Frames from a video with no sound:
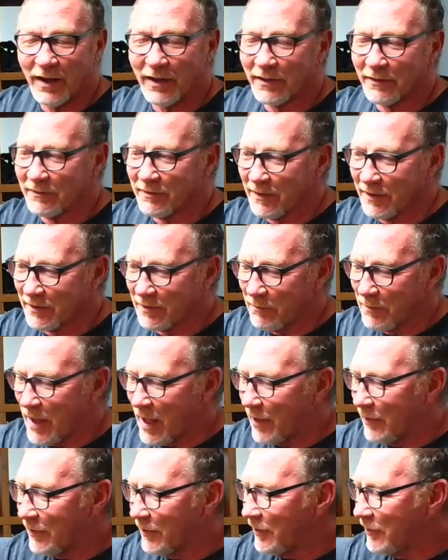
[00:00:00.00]
I could think
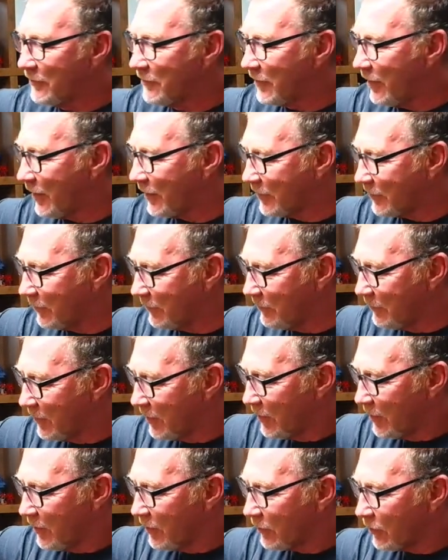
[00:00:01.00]
about it. I could
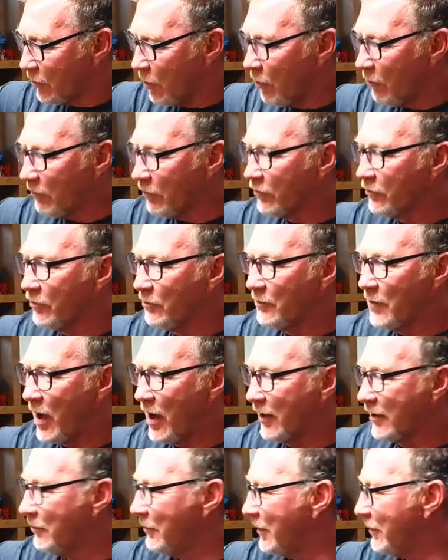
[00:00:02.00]
go over some
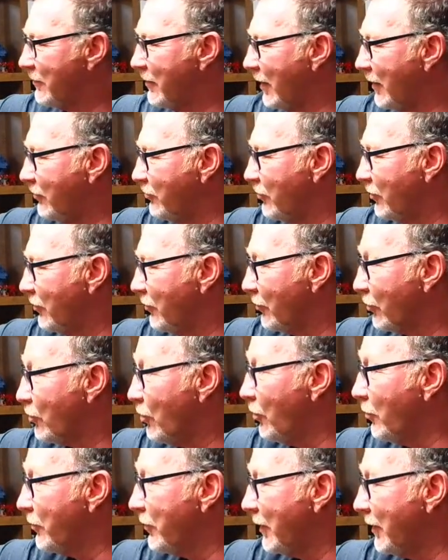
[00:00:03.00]
documentation. The
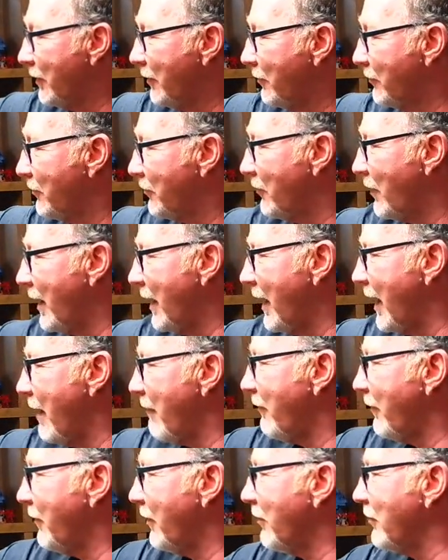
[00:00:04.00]
cool thing is they have
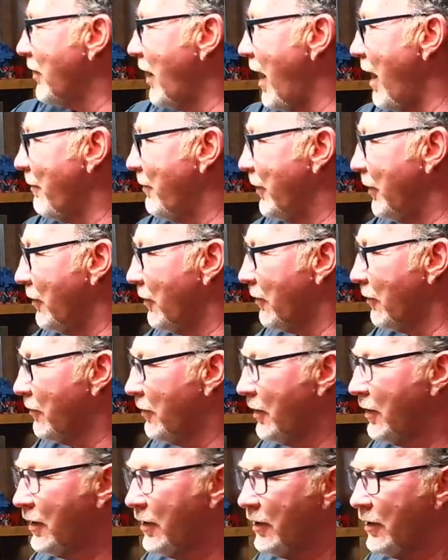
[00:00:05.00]
on the top here,
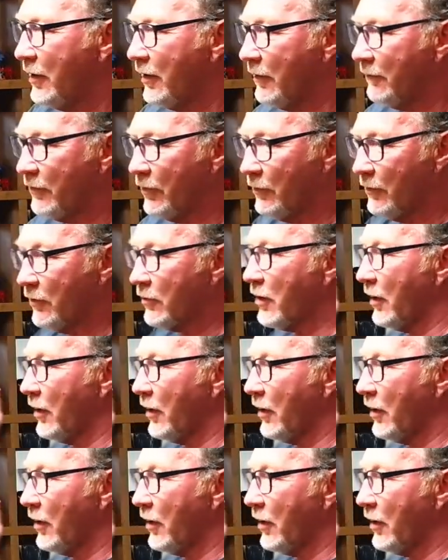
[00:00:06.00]
if you look